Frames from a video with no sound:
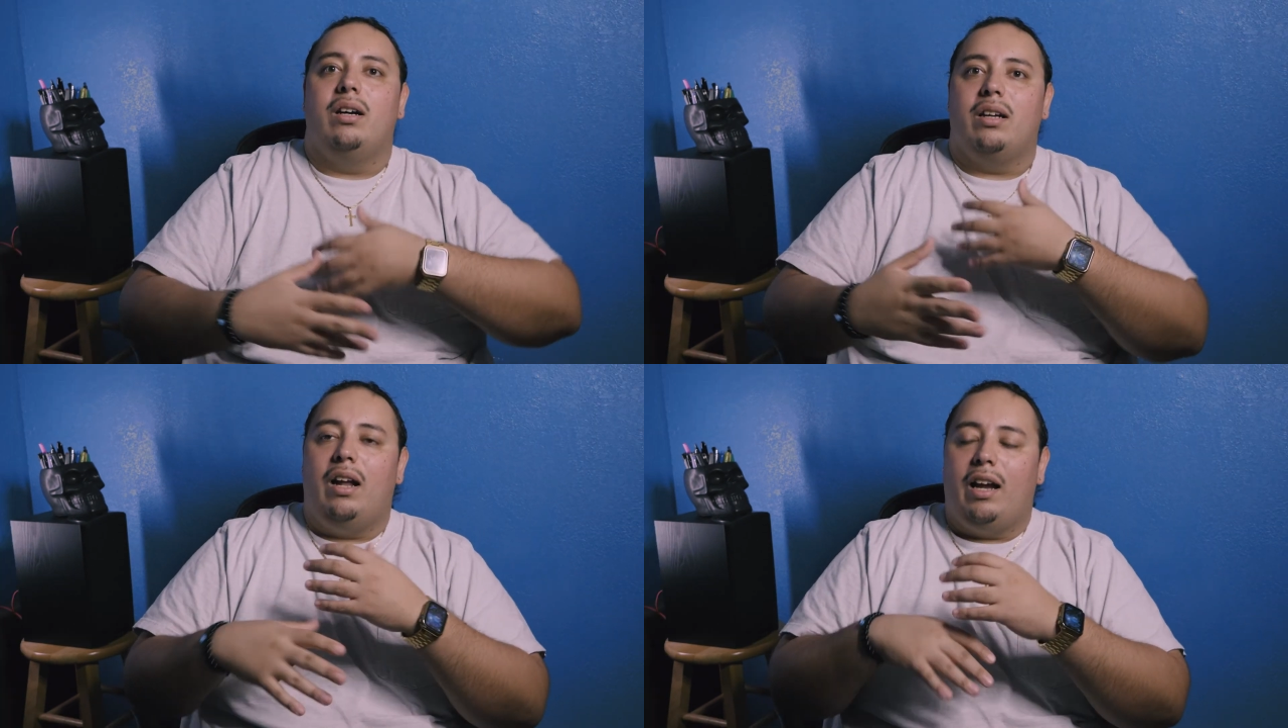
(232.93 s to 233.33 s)

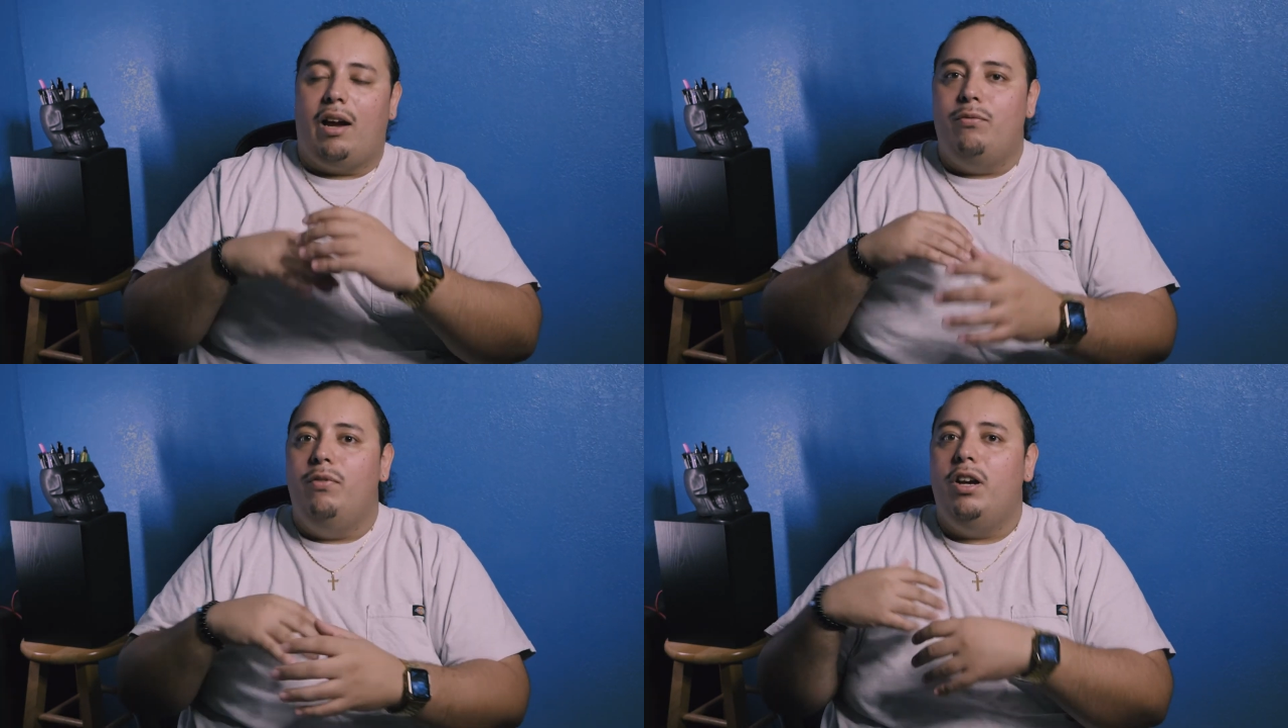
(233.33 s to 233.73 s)
and I
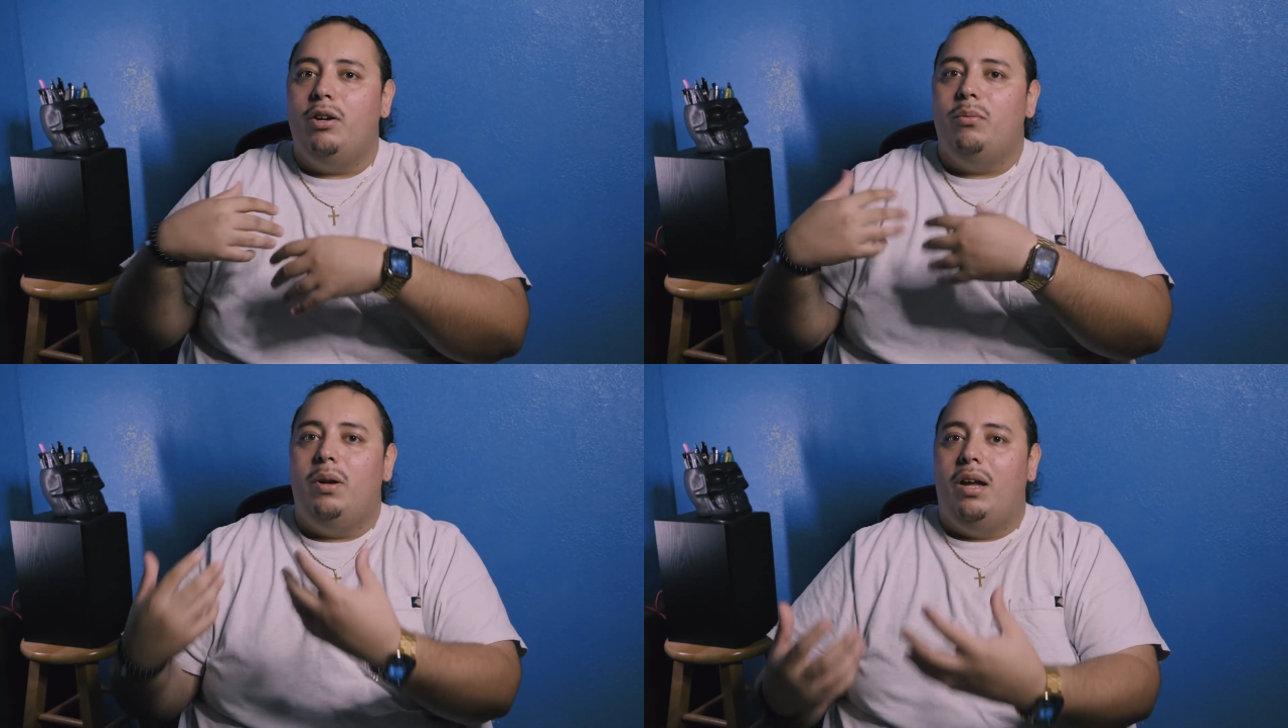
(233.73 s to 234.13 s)

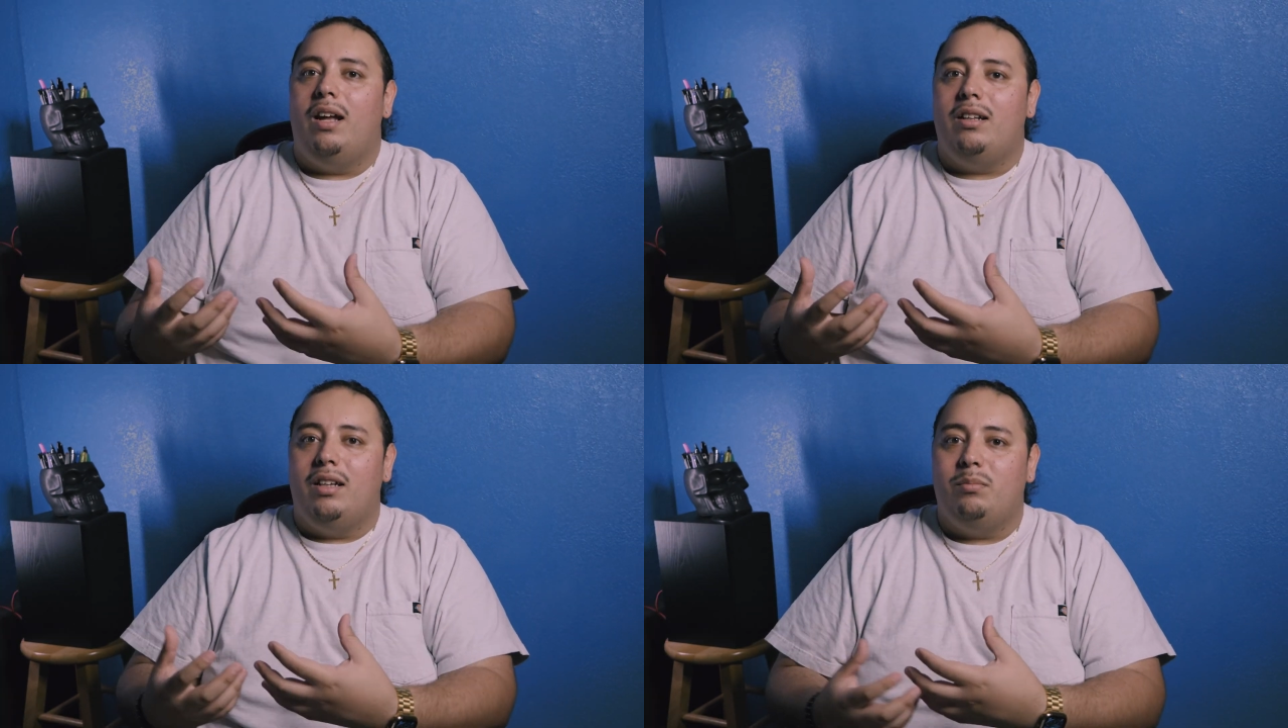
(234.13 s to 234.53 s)
figured we'd
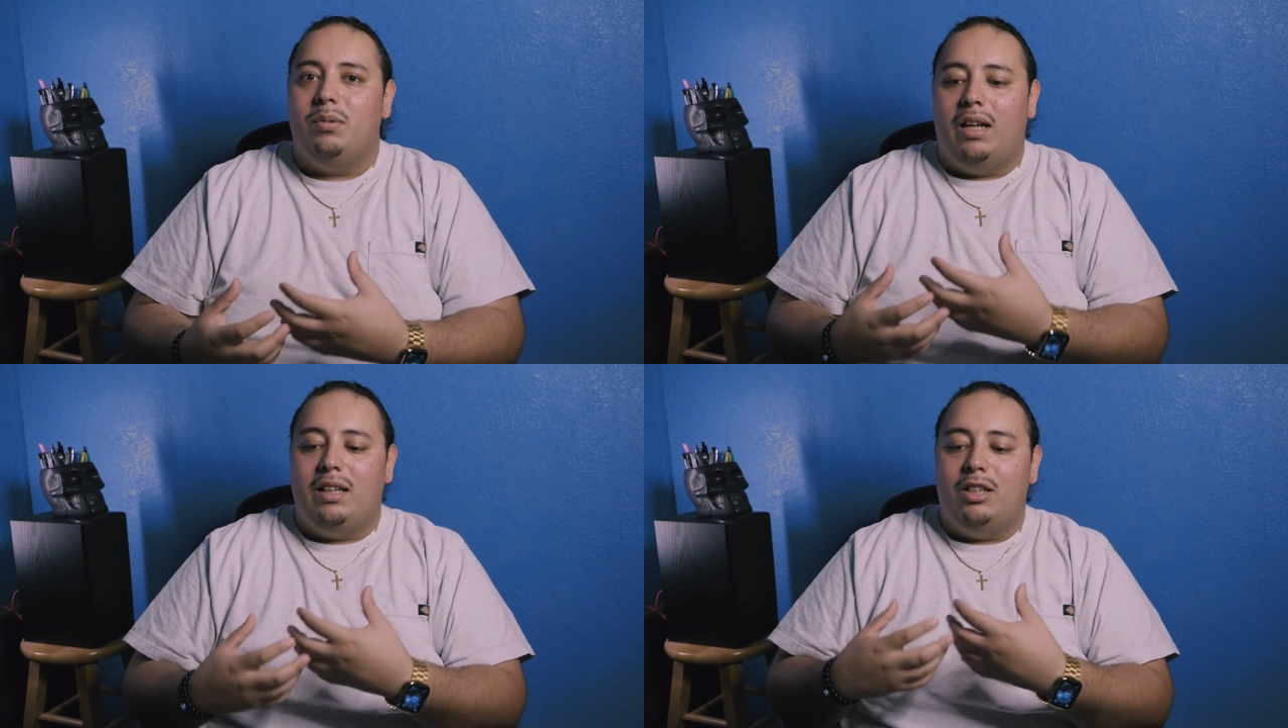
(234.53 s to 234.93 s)
get there, but
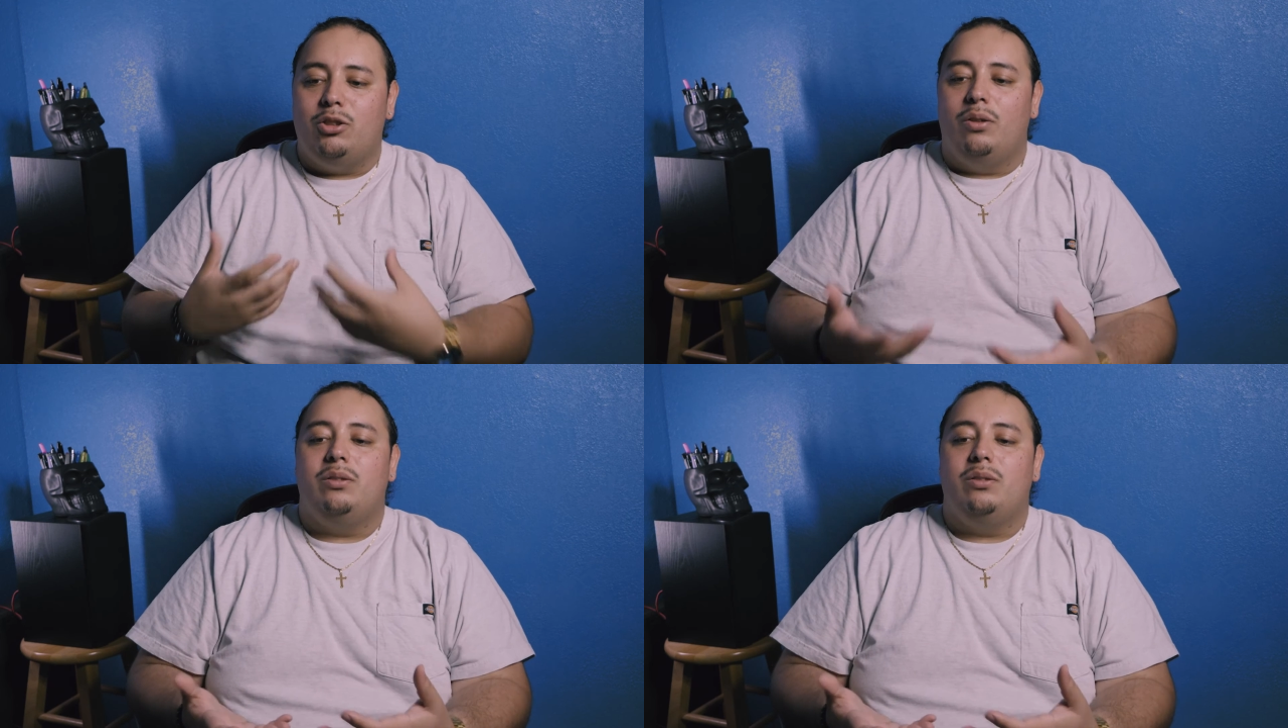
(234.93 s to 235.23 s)
like they showed